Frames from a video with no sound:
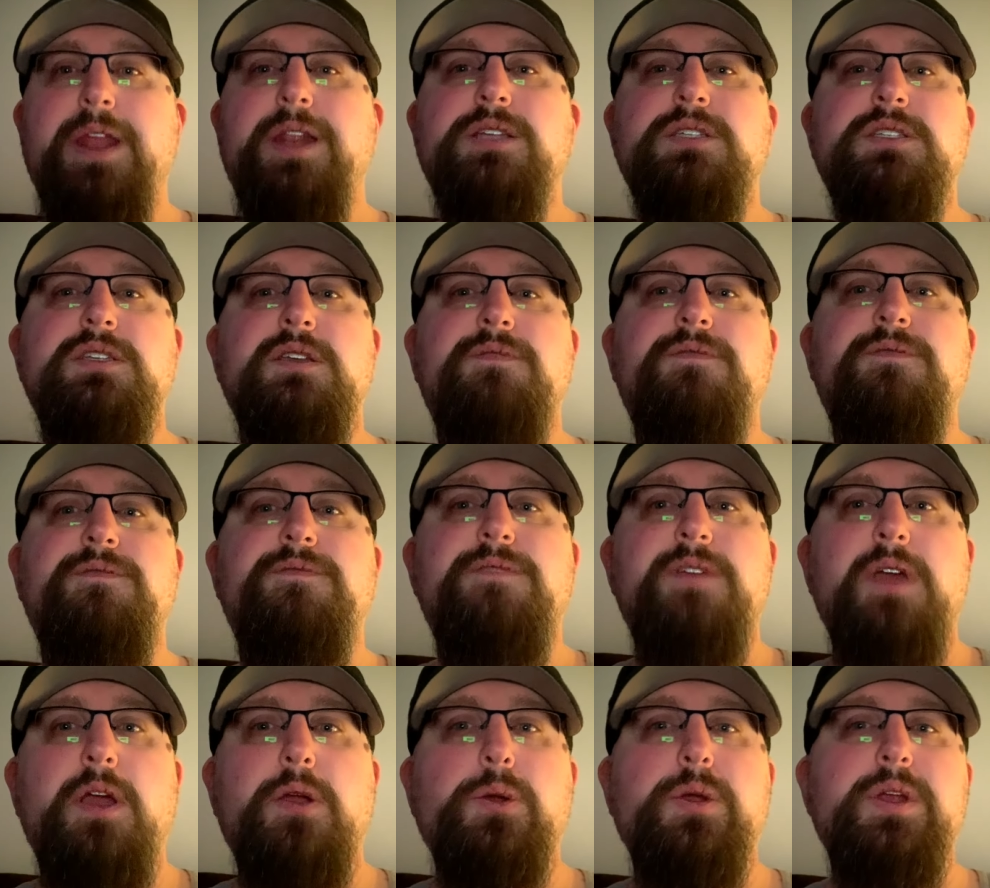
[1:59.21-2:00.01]
it is a
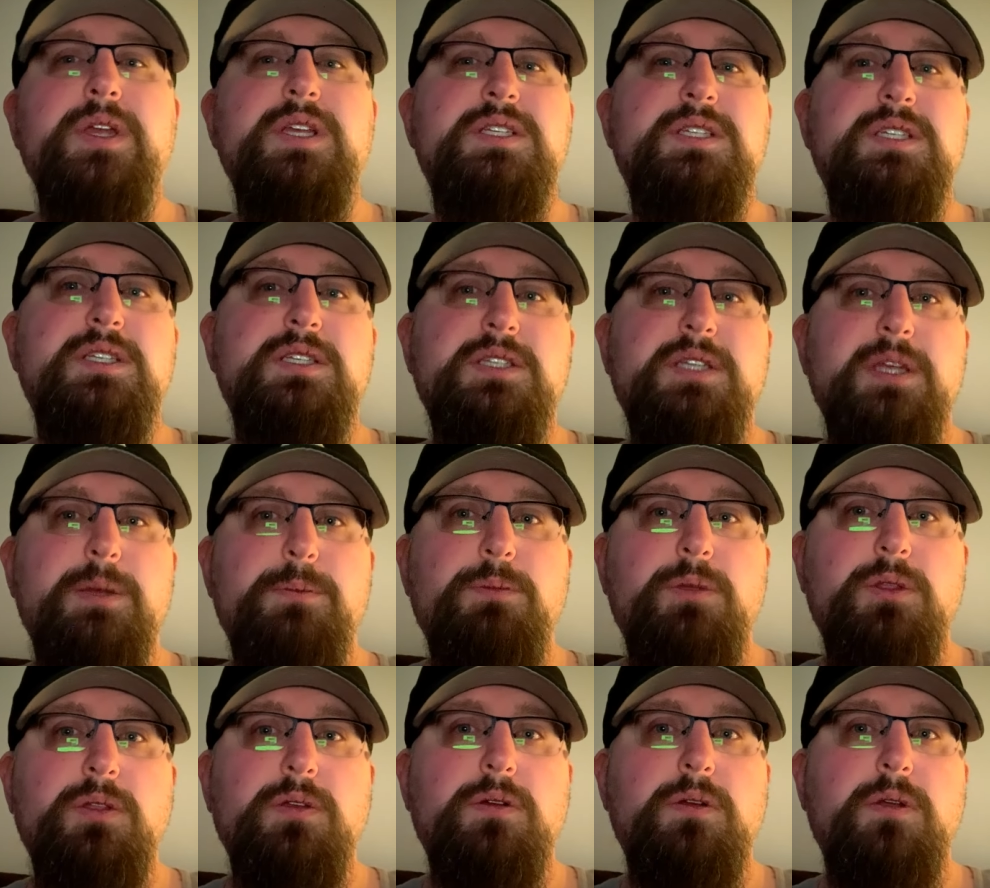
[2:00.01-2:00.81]
very
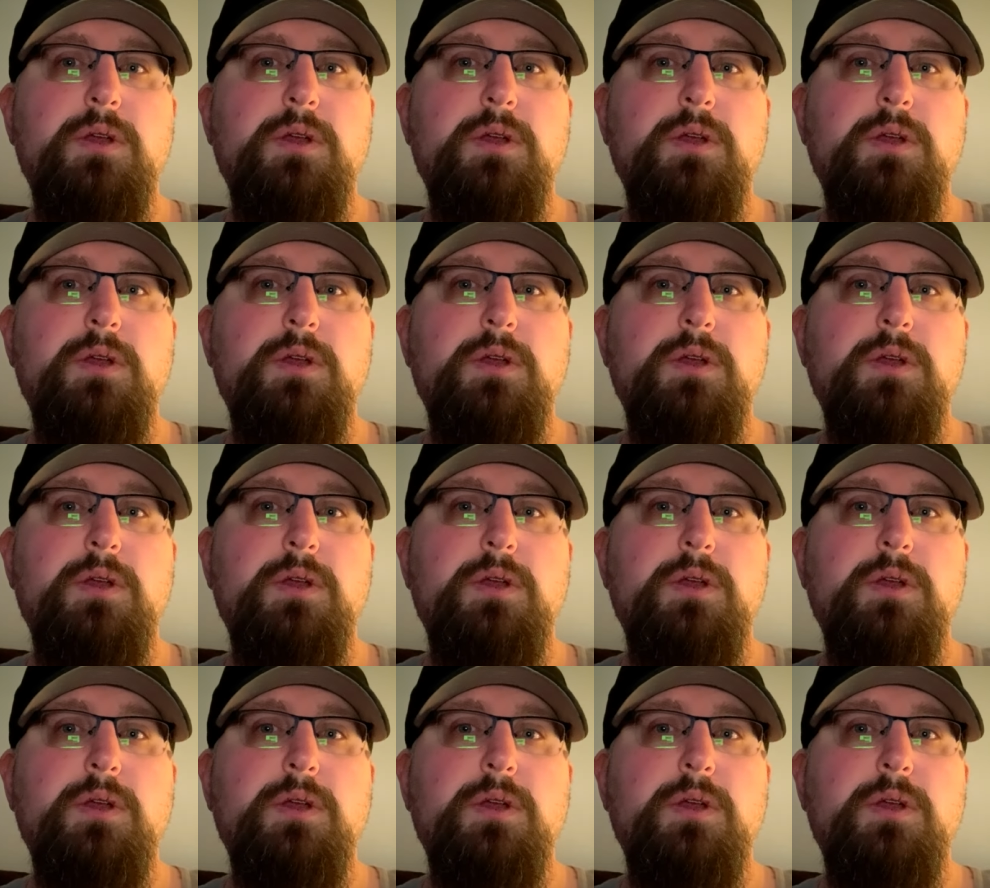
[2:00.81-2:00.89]
similar